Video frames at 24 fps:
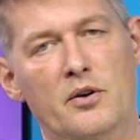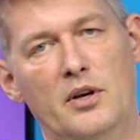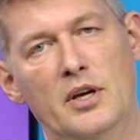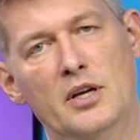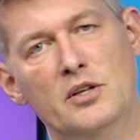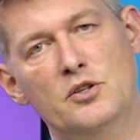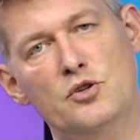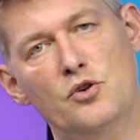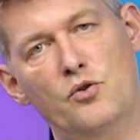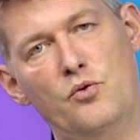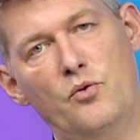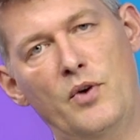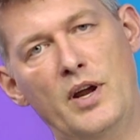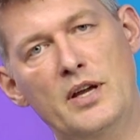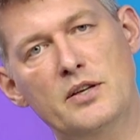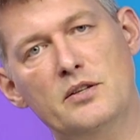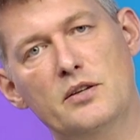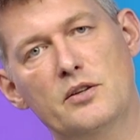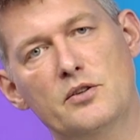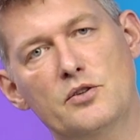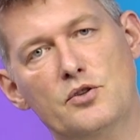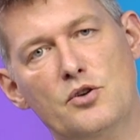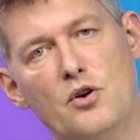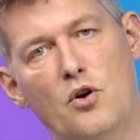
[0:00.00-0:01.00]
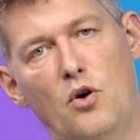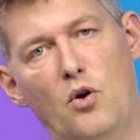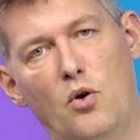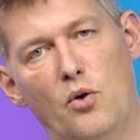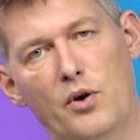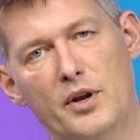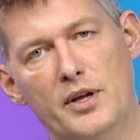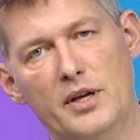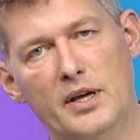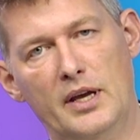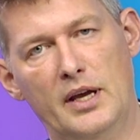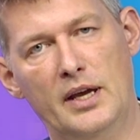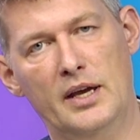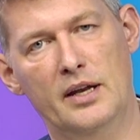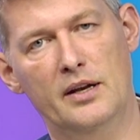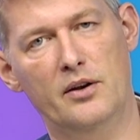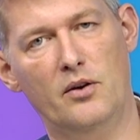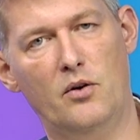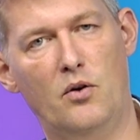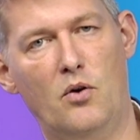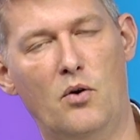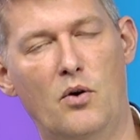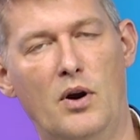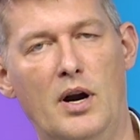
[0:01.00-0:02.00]
integrations calling
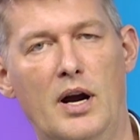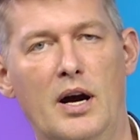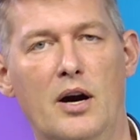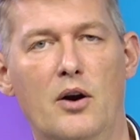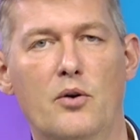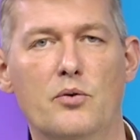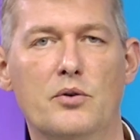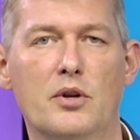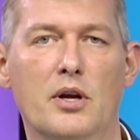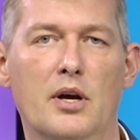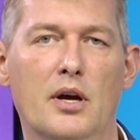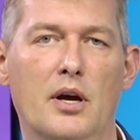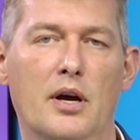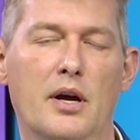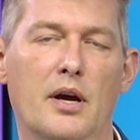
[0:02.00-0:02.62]
in or out,